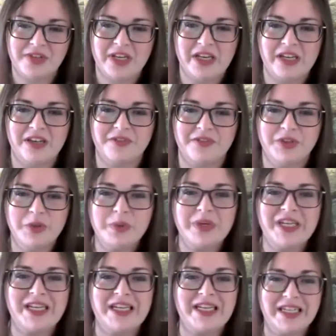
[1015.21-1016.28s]
if you
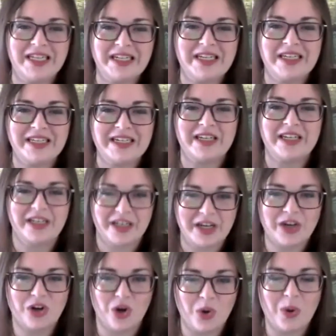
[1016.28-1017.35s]
can eat it, it
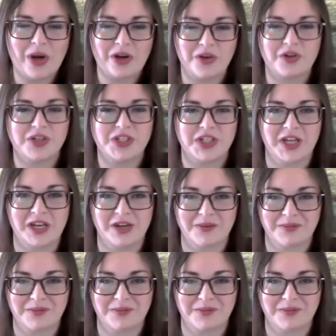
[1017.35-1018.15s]
can go on your skin.